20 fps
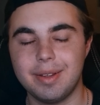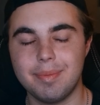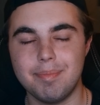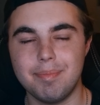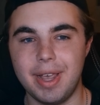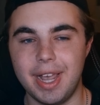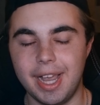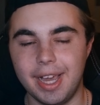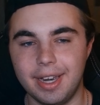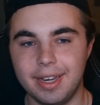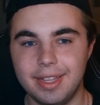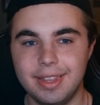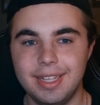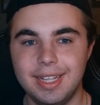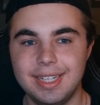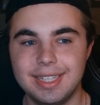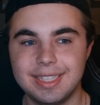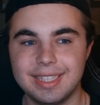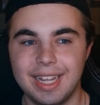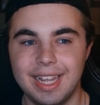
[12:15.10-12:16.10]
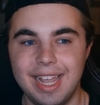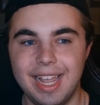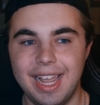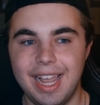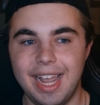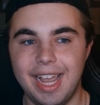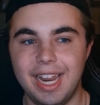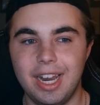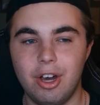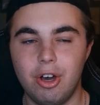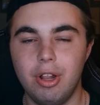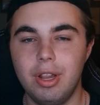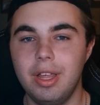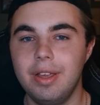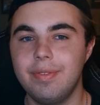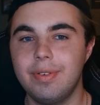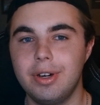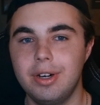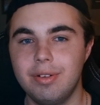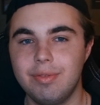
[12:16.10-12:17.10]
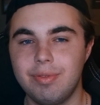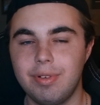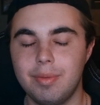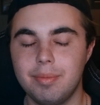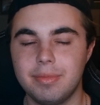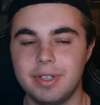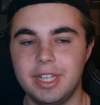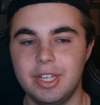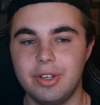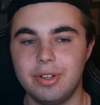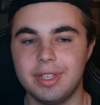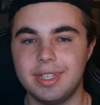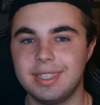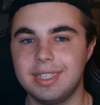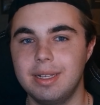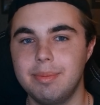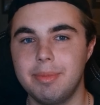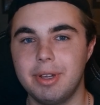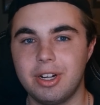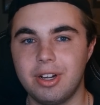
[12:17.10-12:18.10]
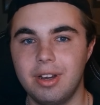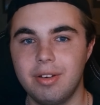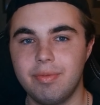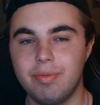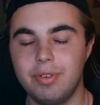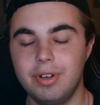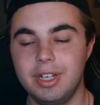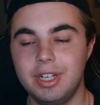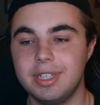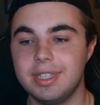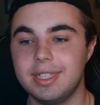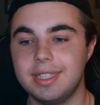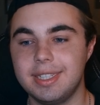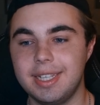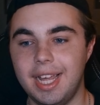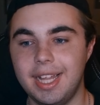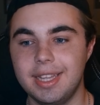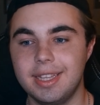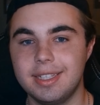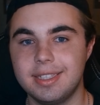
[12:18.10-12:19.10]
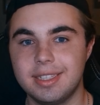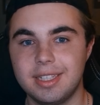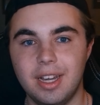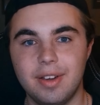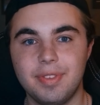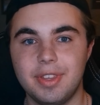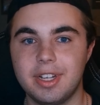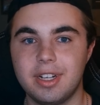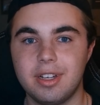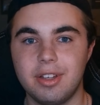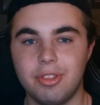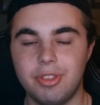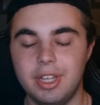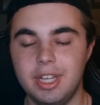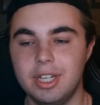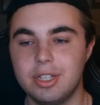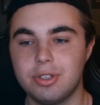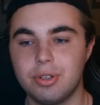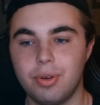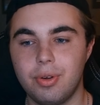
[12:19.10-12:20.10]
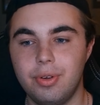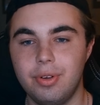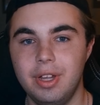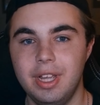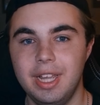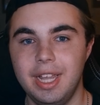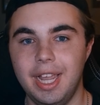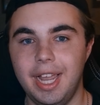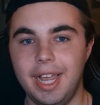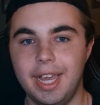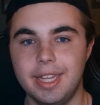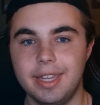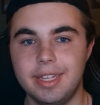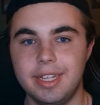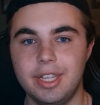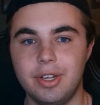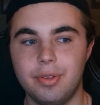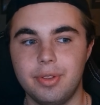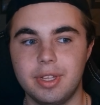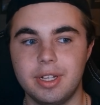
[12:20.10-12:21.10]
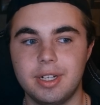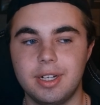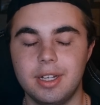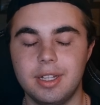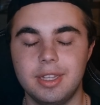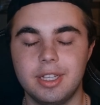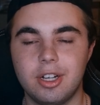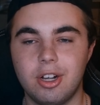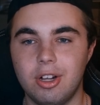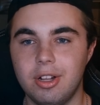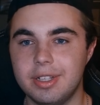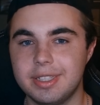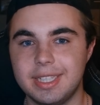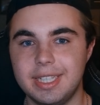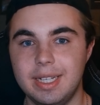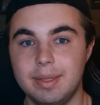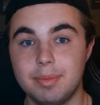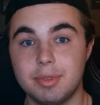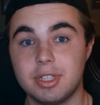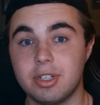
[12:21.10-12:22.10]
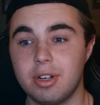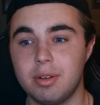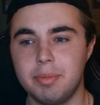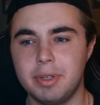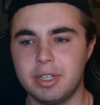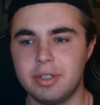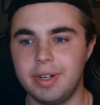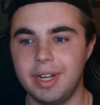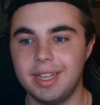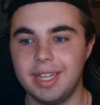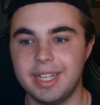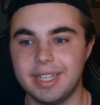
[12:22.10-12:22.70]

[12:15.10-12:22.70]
man in this, and all I've heard from you know the CinemaCon footage is that stuff in the cathedral and you know the the Colosseums are going to be great.